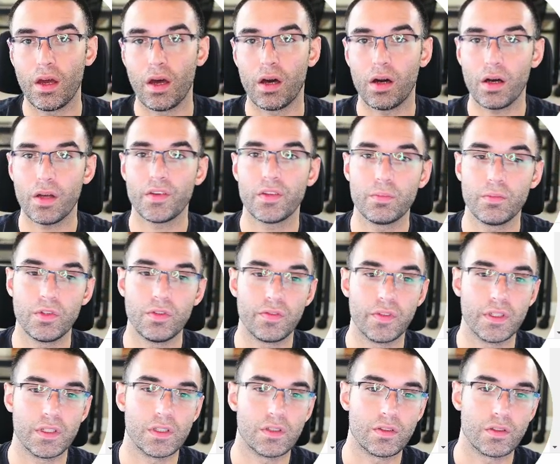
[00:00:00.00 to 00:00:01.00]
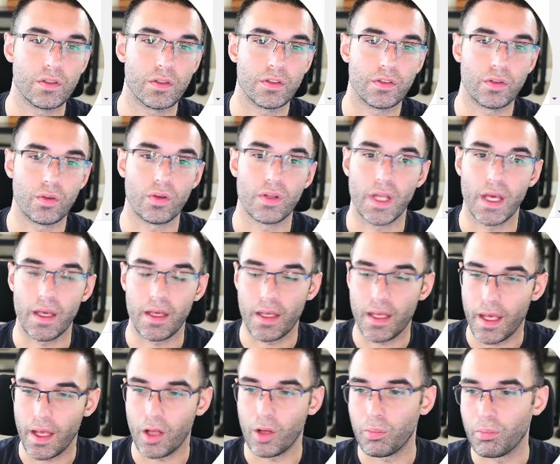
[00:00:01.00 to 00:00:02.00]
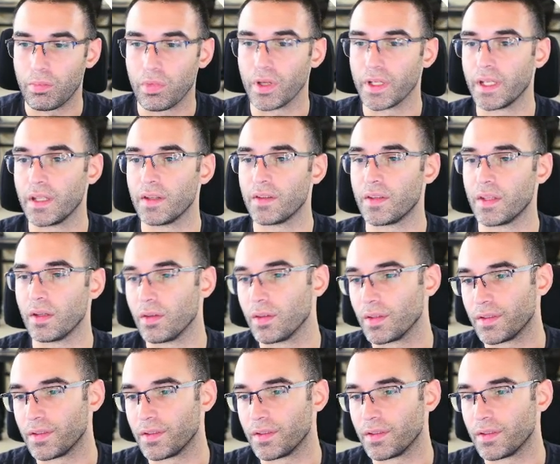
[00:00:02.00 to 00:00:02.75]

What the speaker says: awesome new features to your store that help bring in sales.